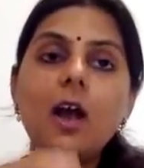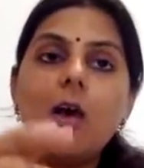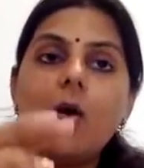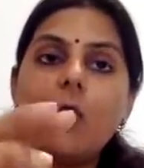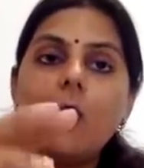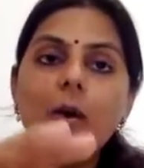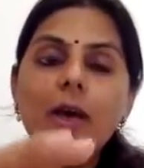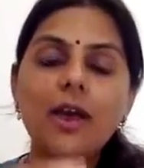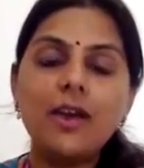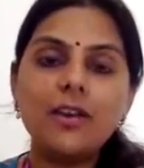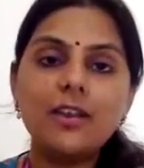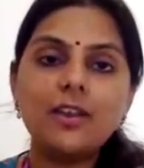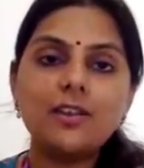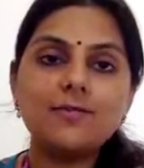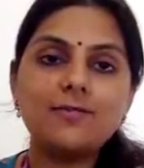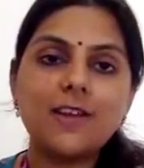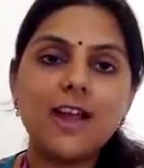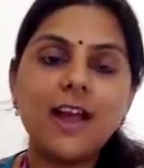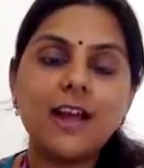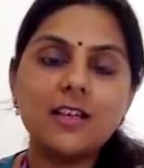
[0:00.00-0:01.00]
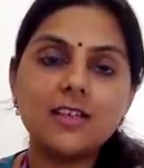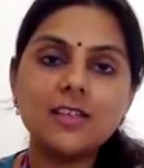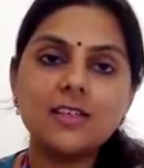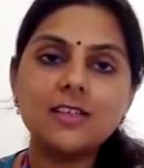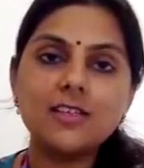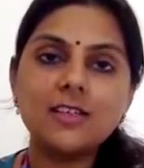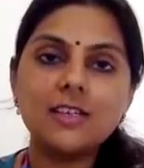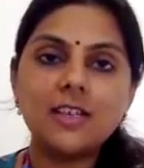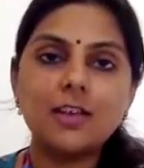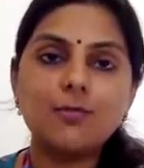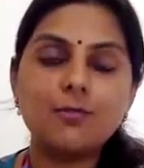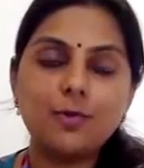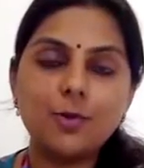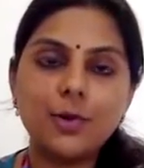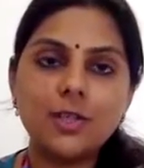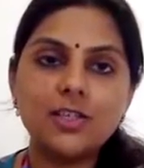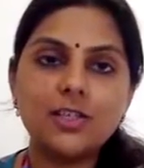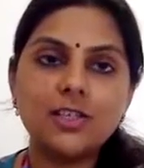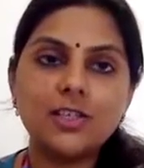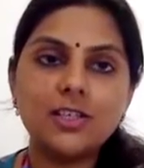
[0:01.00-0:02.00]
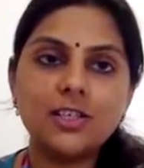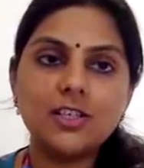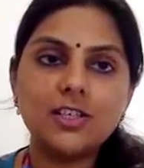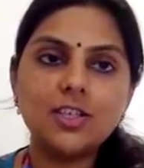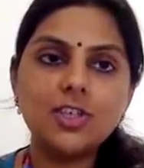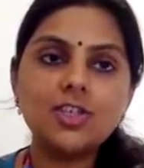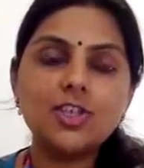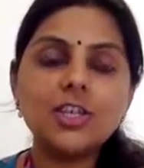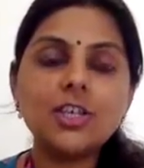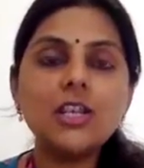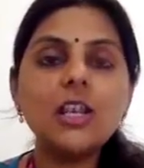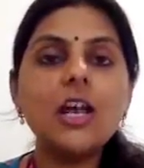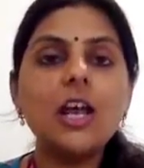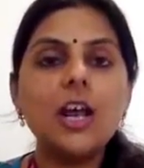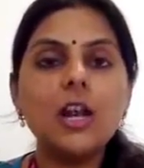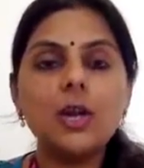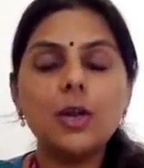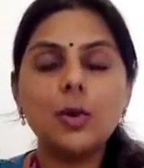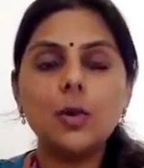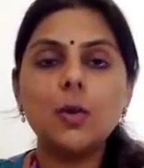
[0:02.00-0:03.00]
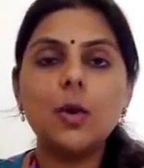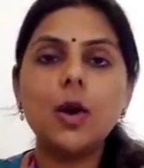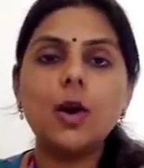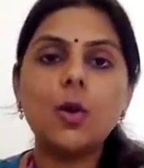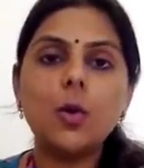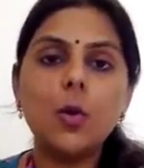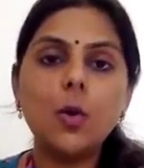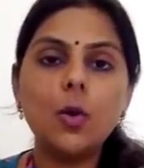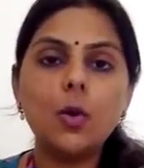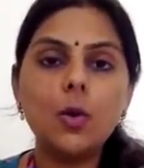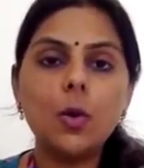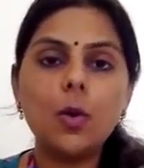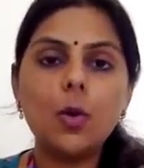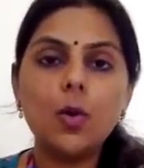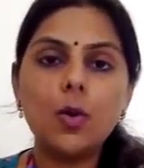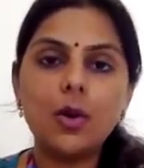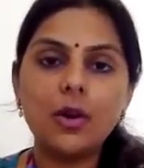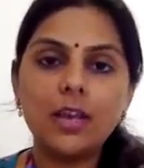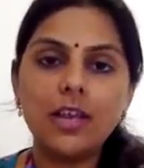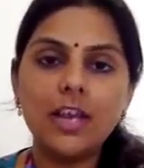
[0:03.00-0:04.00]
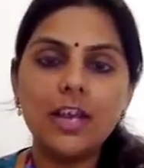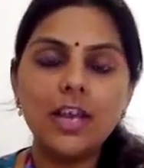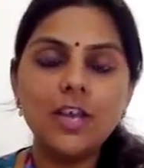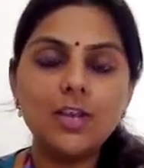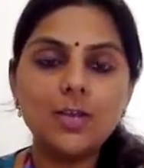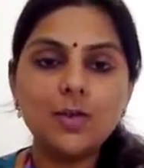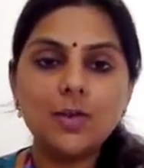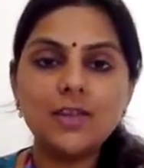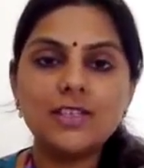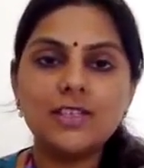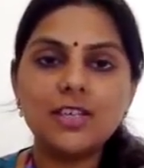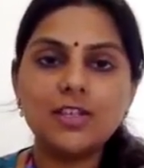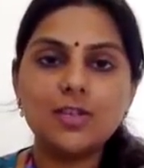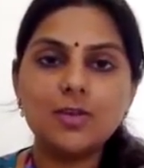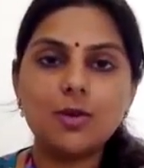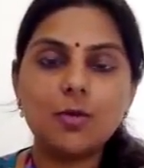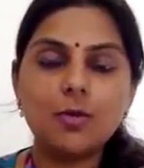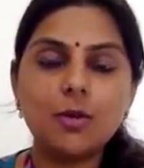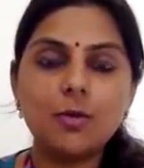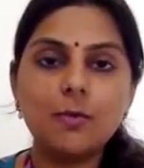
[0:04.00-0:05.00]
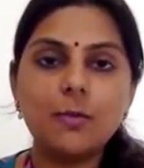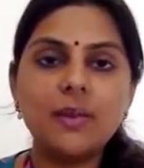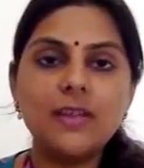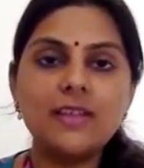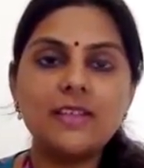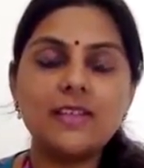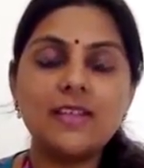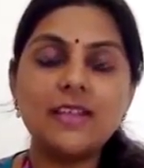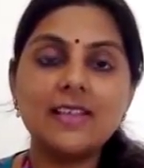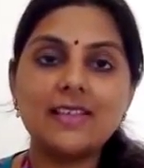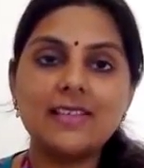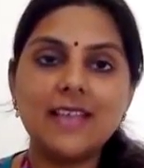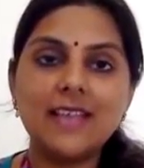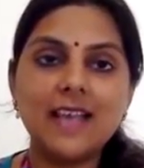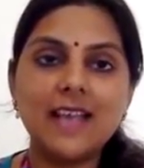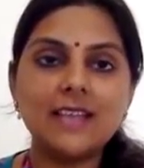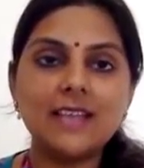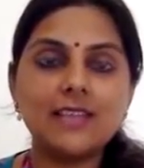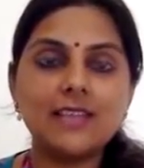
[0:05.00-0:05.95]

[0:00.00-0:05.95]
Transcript: various factors that influence your decision, do a go, no go on each one, saying, do I want to be in sales? Yes.